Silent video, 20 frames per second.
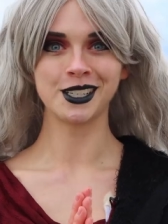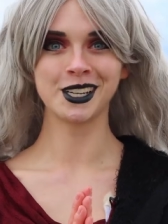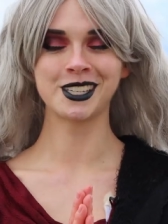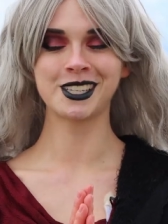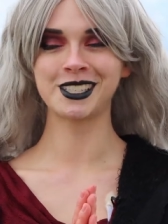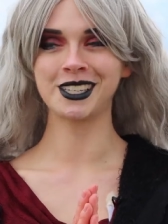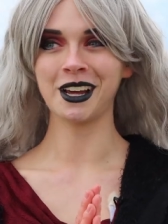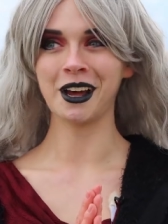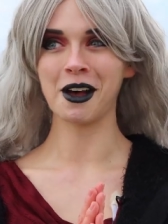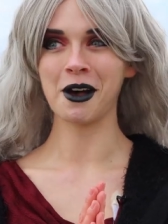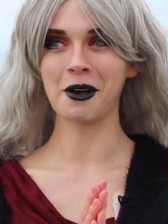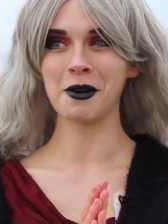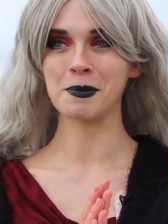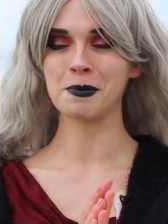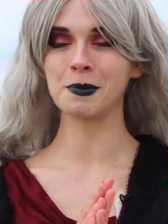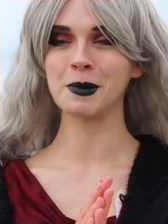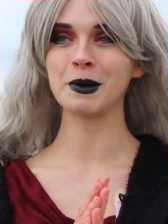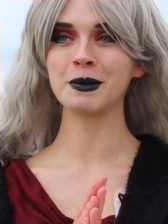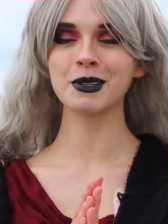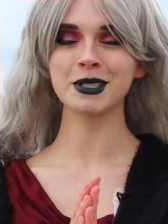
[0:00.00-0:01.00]
Just uh,
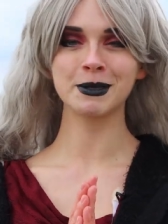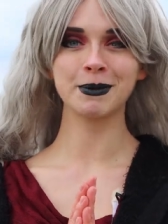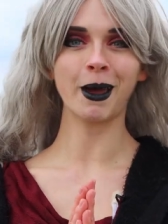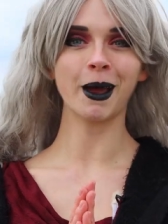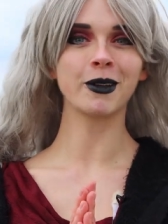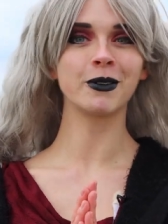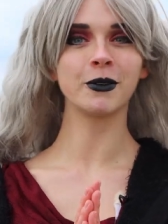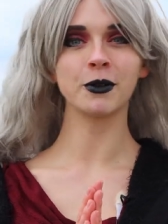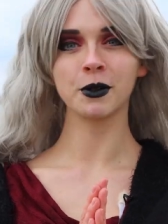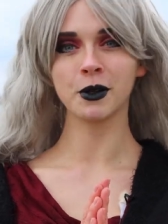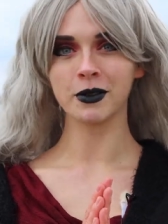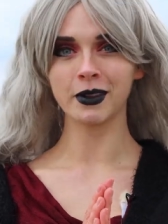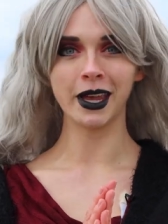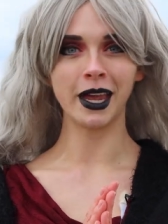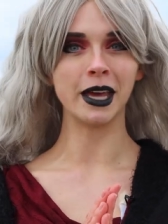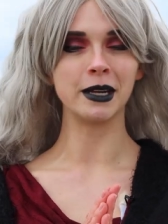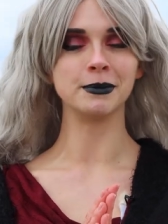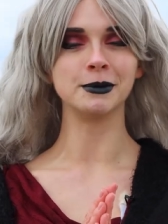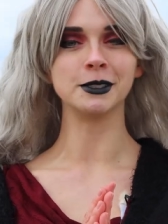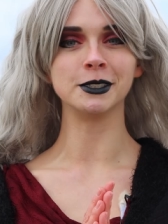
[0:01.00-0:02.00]
be respectful of the
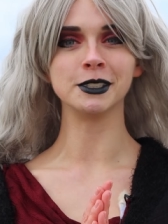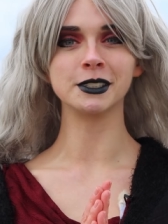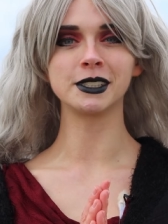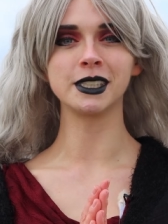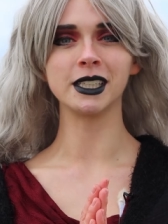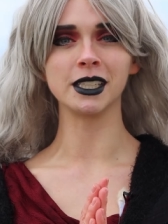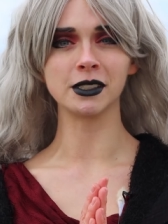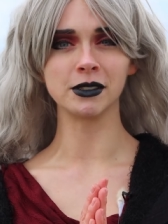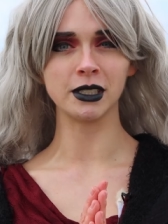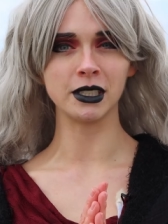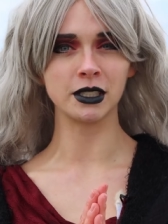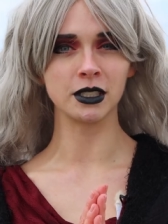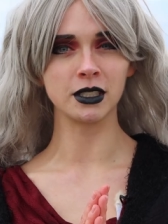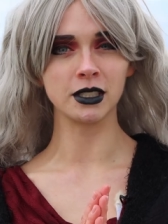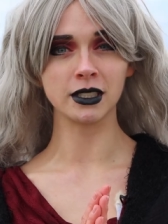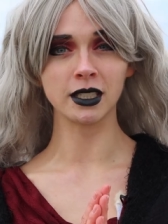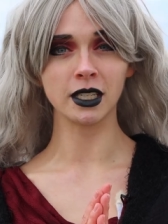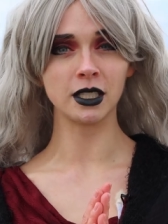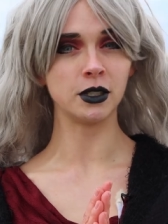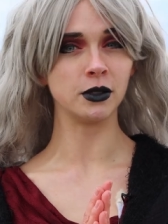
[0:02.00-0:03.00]
animals and
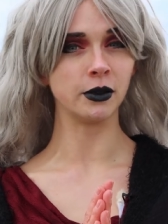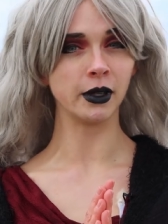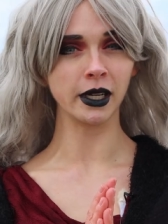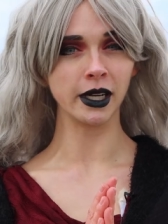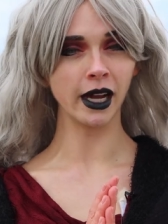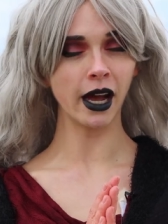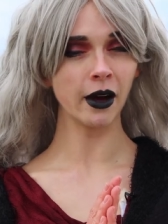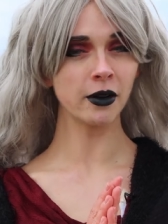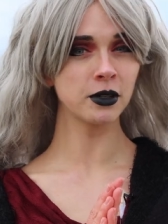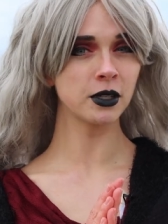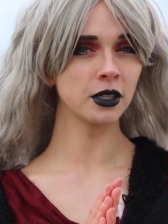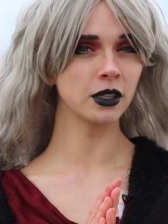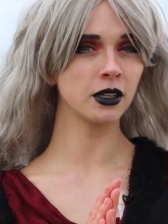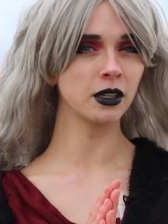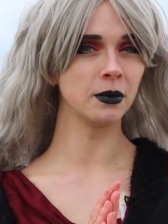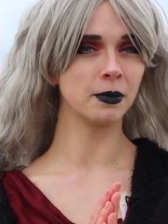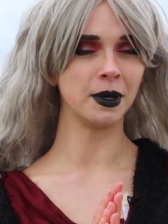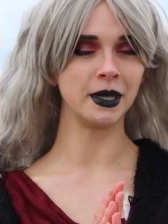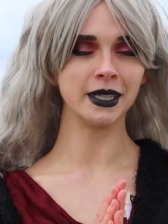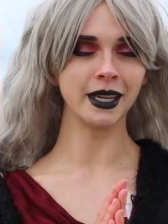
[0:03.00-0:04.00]
creatures that you
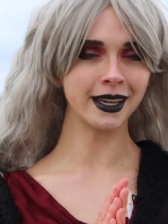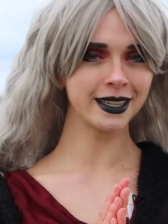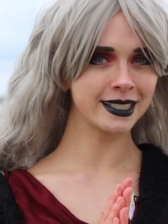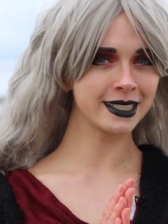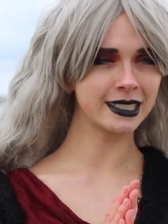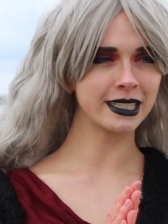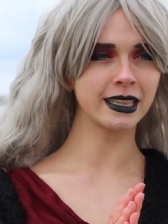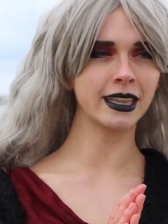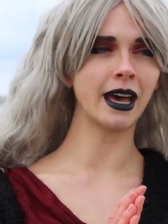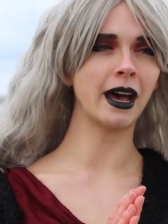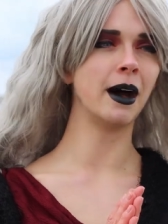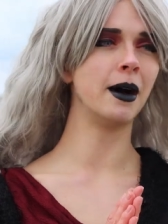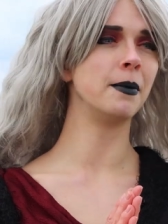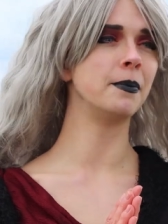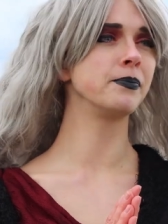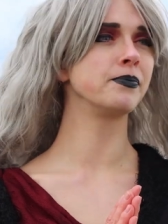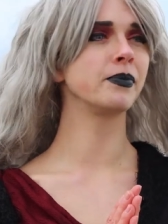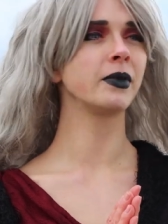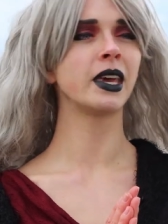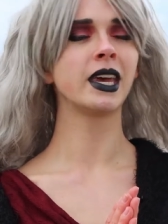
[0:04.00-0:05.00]
encounter, be nice to
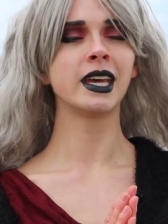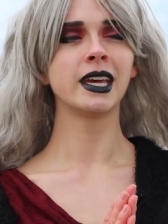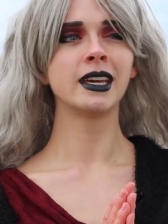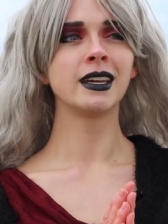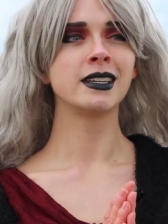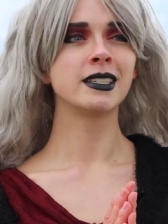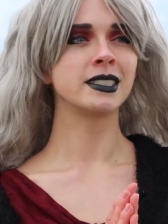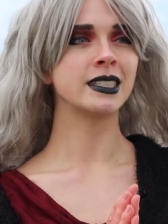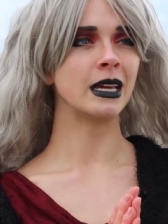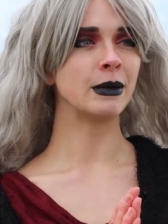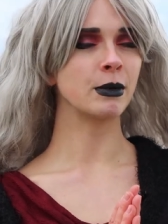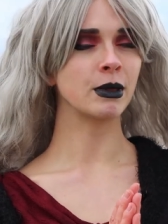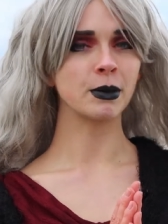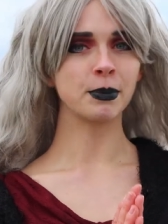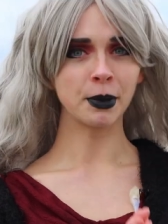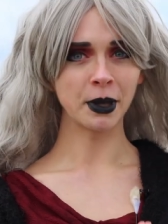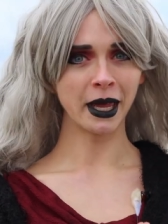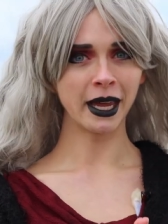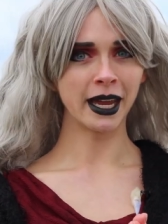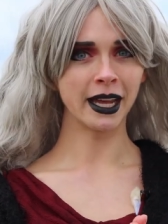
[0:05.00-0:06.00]
them. Same with
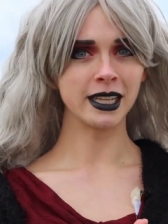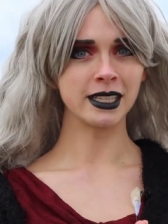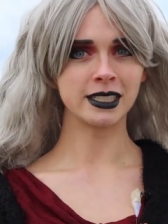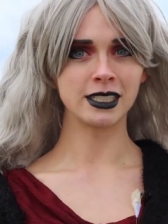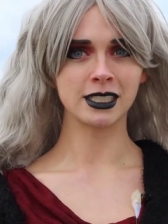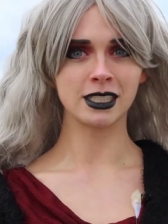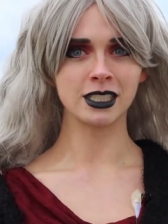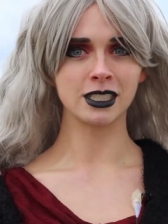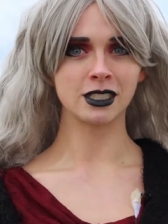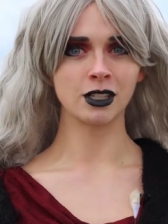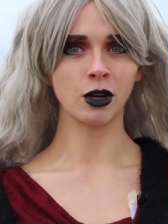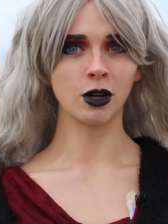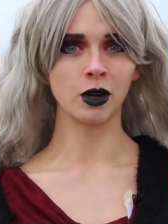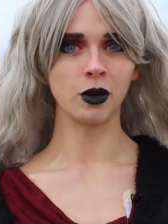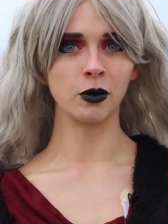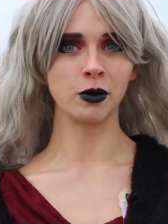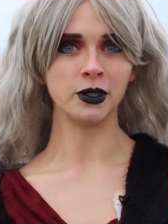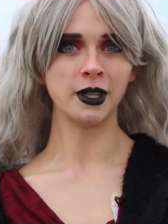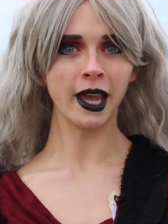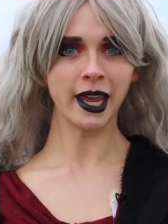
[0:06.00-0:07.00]
the plants, just don't
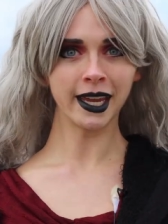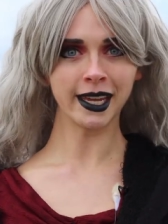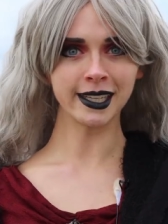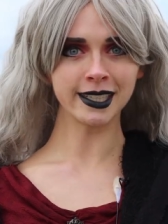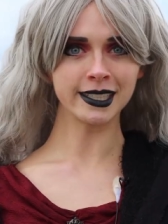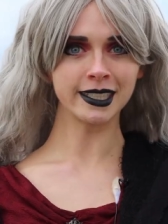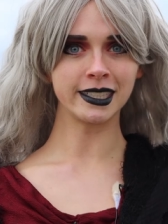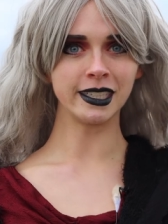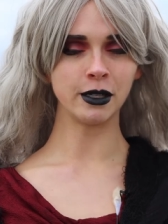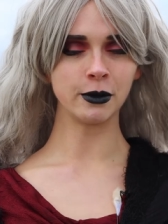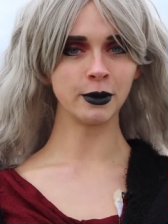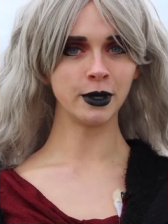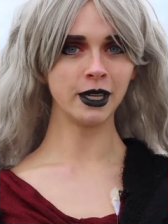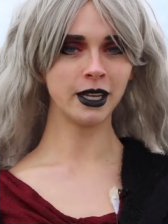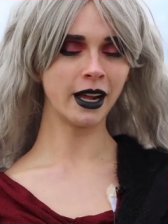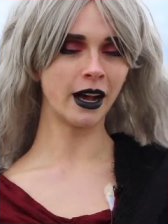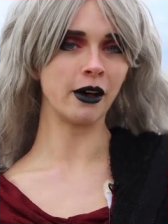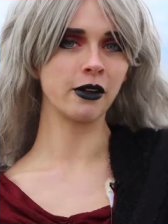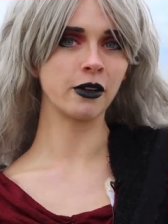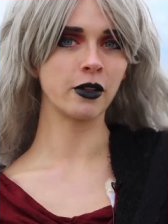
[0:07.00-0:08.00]
go yanking
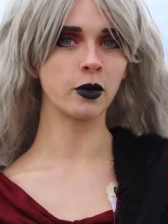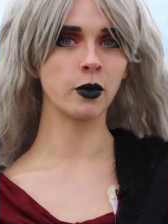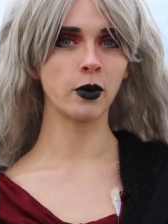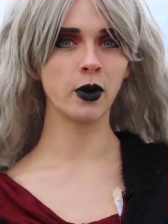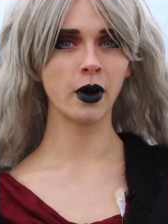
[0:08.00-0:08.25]
seaweed out of the